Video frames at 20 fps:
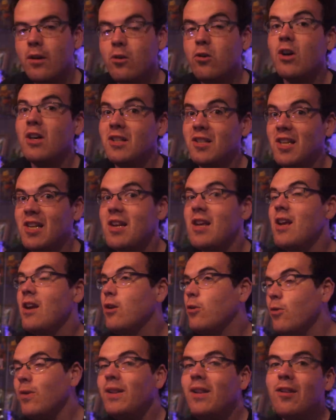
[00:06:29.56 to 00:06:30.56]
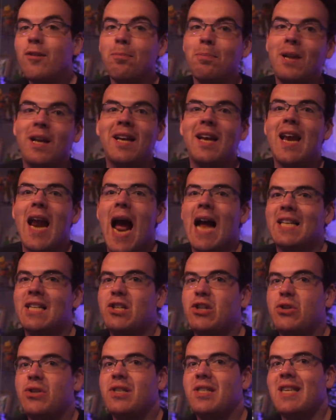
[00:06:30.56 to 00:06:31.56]
Granted, Krillin's plucky
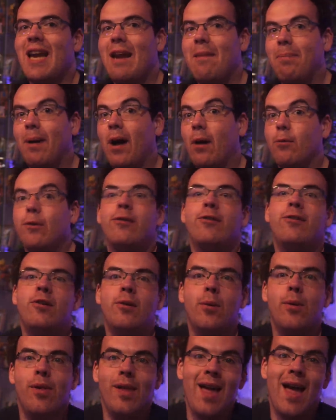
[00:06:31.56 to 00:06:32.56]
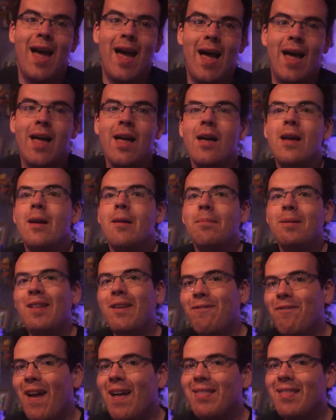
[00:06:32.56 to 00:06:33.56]
attitude to take part was still there, but
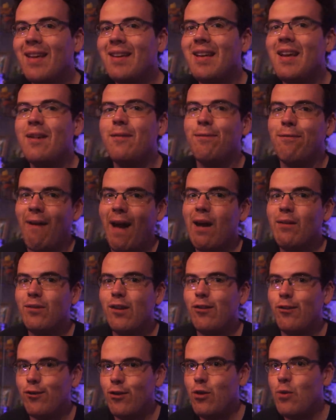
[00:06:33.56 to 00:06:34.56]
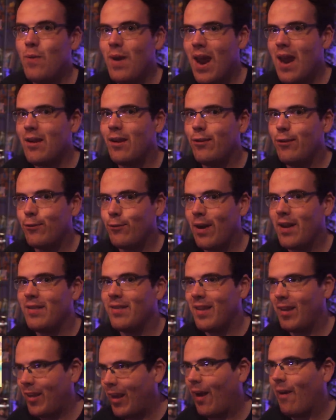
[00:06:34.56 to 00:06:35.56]
the fact that he had found this new inner
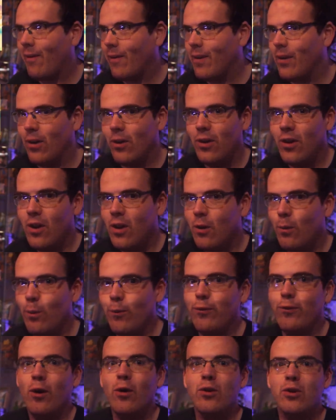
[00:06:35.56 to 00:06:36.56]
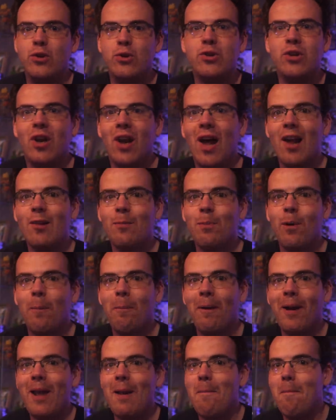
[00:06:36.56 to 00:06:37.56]
strength to carry on was not utilized
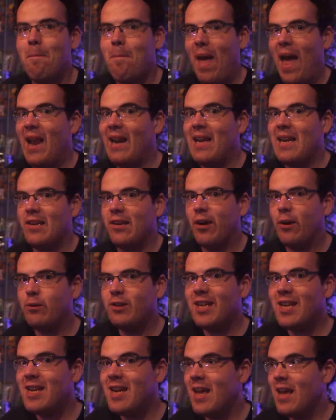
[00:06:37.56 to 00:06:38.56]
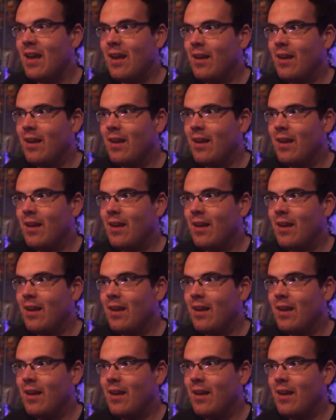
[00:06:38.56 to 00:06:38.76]
properly and barely noted?